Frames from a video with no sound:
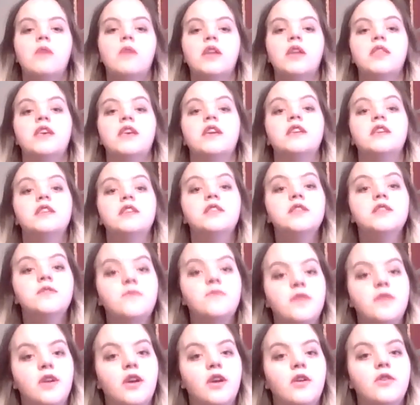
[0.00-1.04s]
By the end of
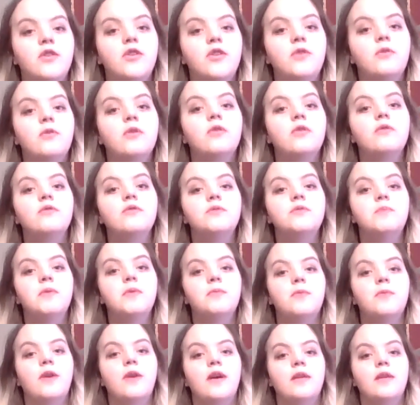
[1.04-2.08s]
this video, you are going to
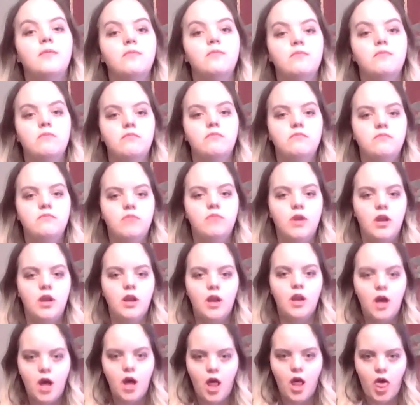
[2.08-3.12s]
be
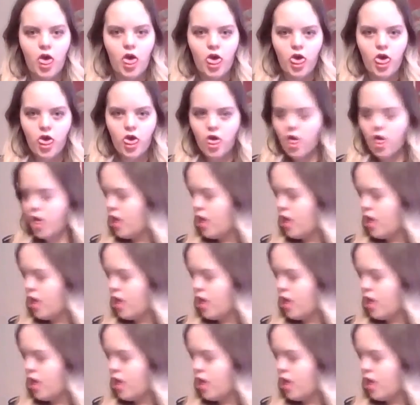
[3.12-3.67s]
blood.